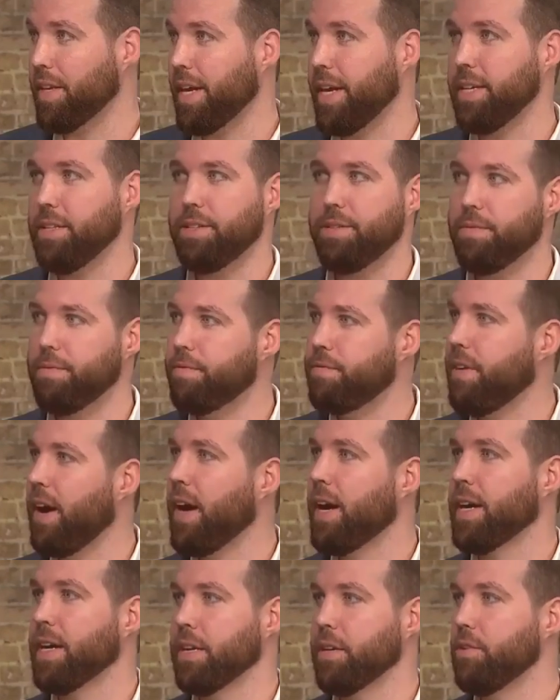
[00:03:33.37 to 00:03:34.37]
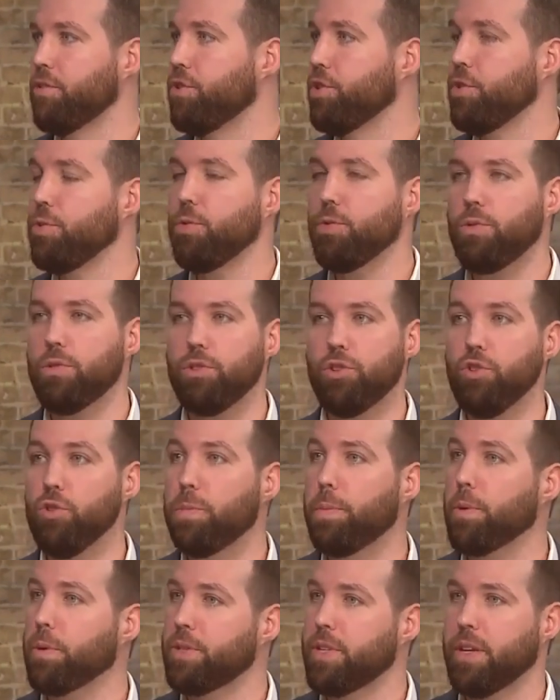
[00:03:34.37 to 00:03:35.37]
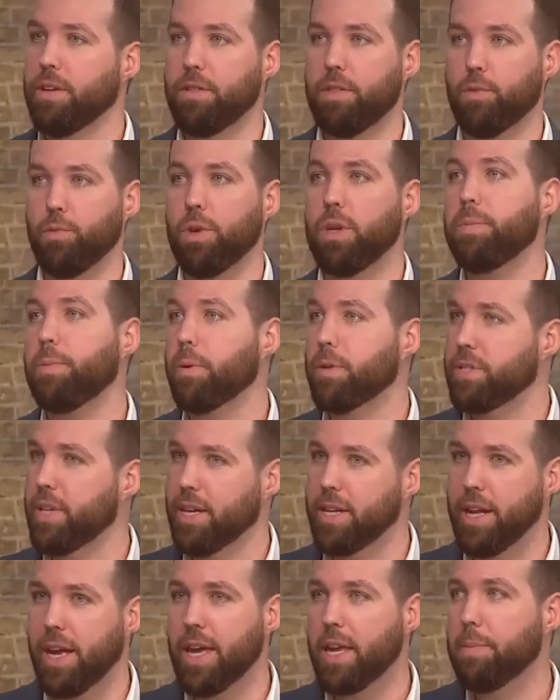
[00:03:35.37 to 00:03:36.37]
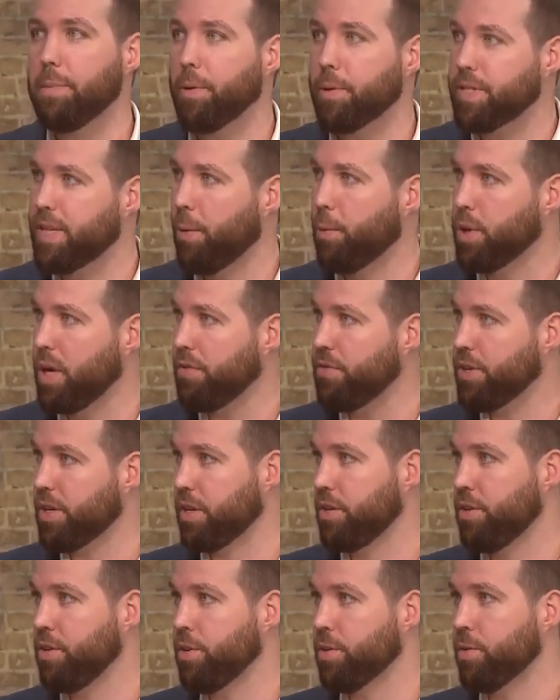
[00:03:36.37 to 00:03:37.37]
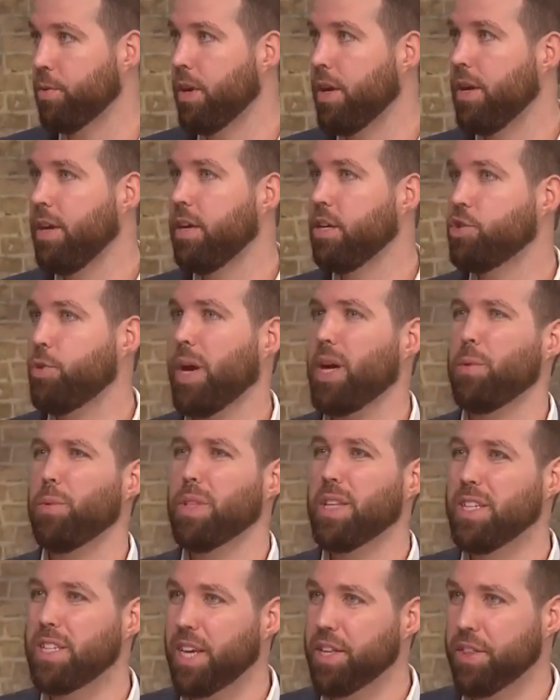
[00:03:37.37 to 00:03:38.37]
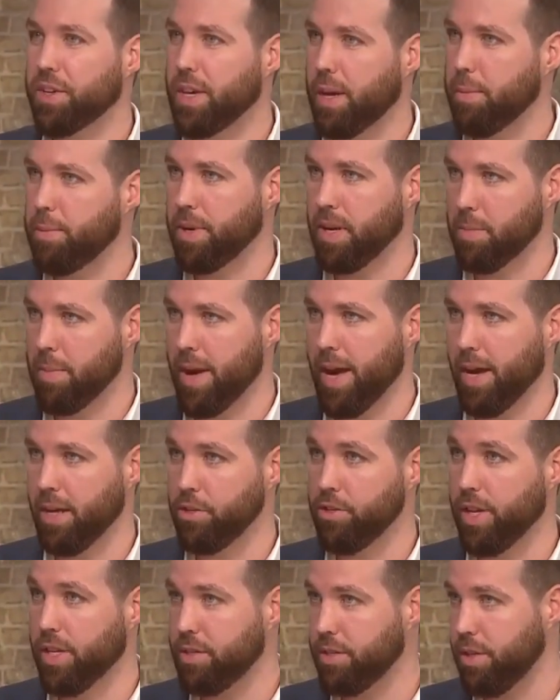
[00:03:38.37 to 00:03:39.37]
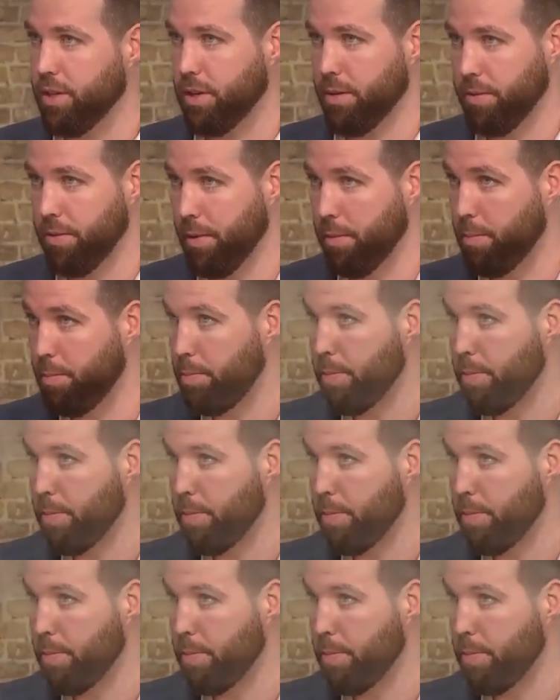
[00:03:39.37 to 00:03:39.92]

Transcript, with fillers: of the gates, fine. Do 2%, 3%, 8%, whatever you can do. Try to at least get the company match. That's the, the